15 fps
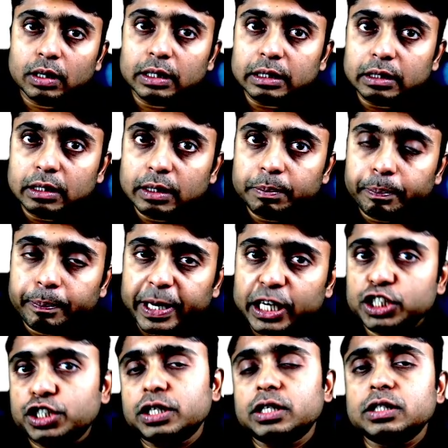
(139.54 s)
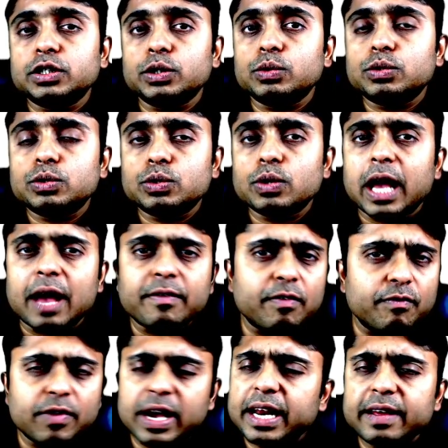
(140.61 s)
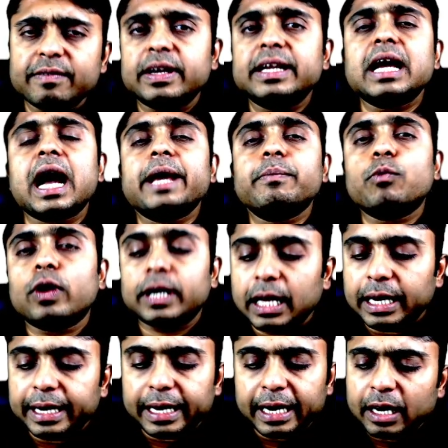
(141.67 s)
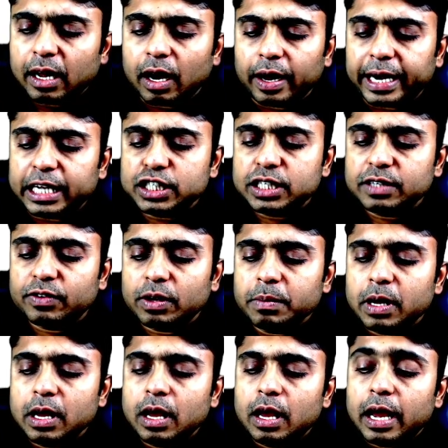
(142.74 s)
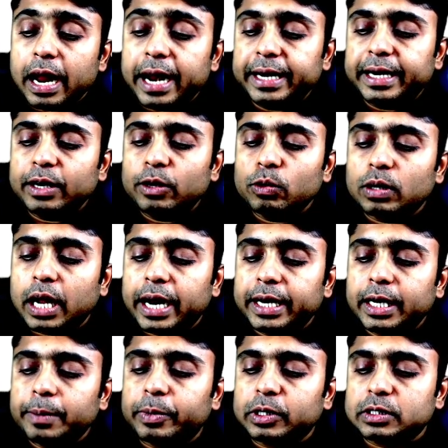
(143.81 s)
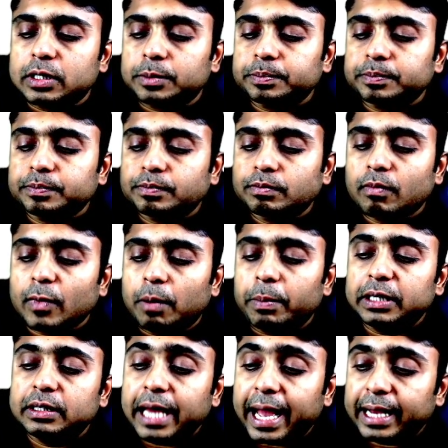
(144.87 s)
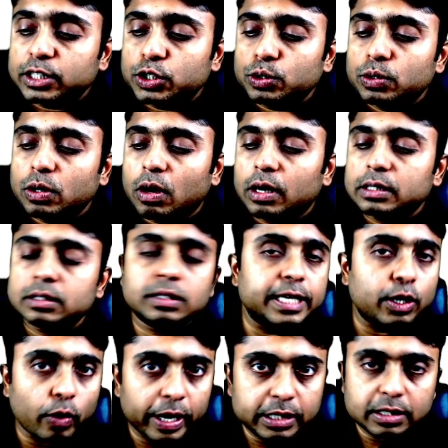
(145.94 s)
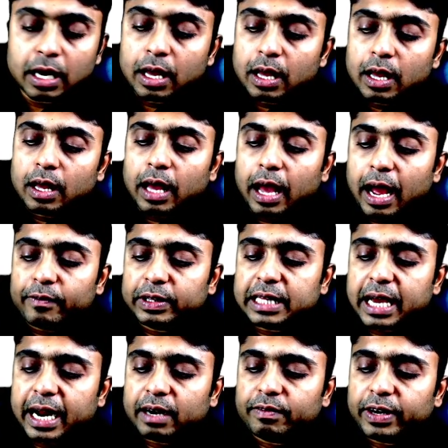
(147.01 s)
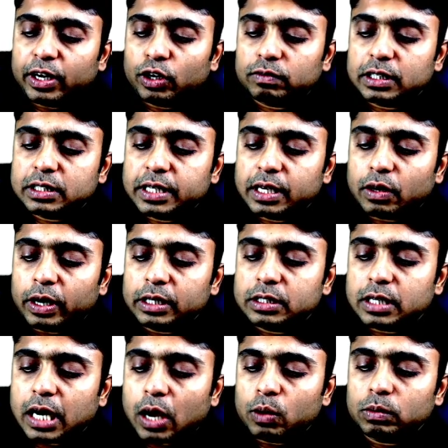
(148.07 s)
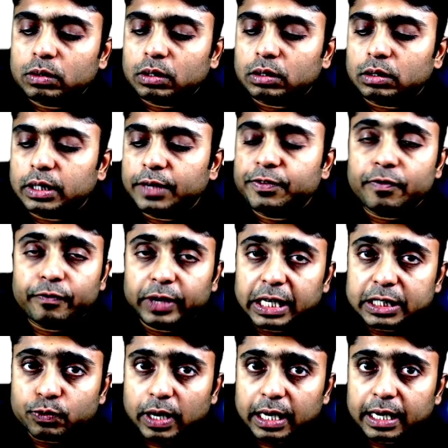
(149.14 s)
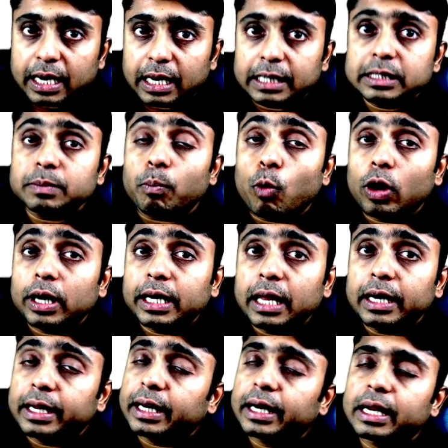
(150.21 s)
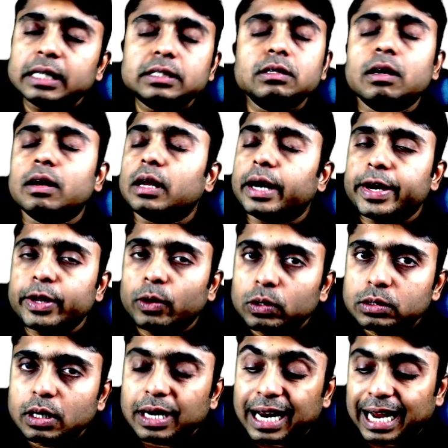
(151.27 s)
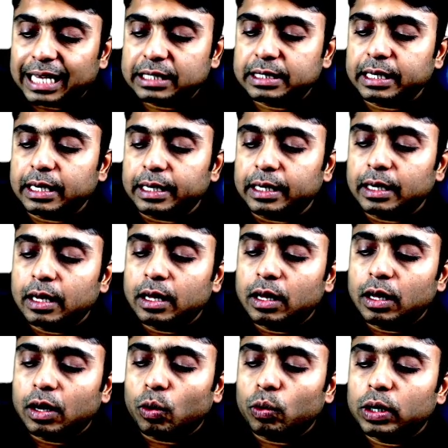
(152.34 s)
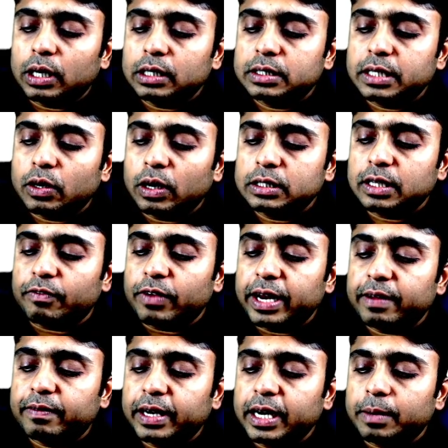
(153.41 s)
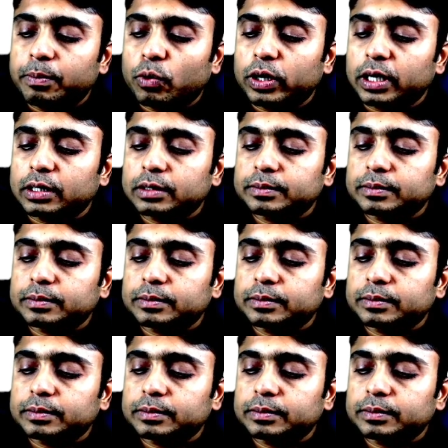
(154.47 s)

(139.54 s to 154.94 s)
the patients used to have a very high mortality rate ranging from 80 to 90%. But thanks to the steroids, with the advent of the steroids, now the pemphigus vulgaris mortality rate has reduced drastically. Oral steroids are very important.